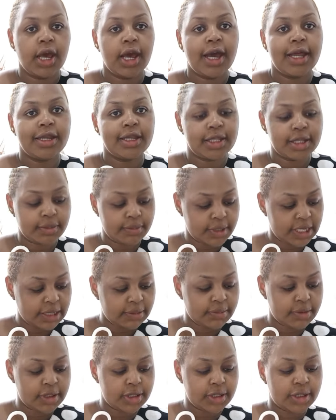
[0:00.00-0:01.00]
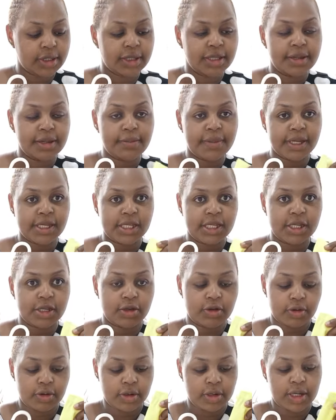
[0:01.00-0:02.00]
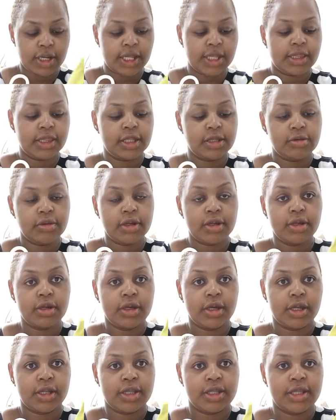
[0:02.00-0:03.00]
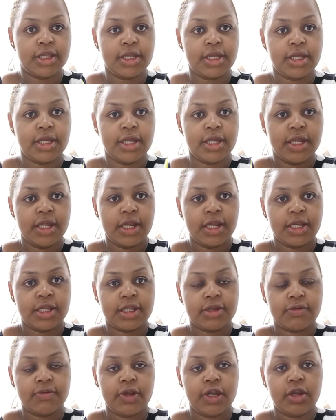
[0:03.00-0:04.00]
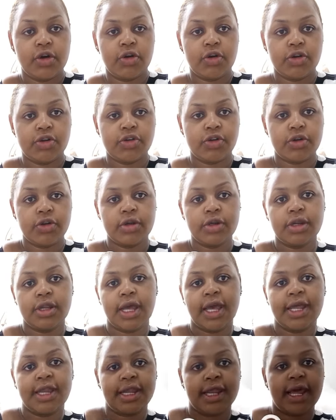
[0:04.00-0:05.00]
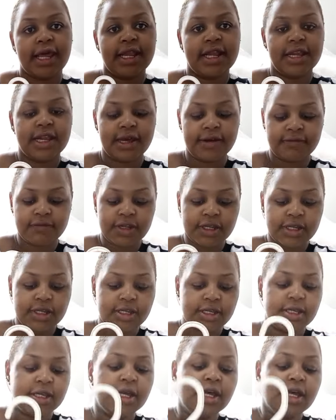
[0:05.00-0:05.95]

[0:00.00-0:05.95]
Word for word: and sometimes the material like this one you can see real cotton and I loved it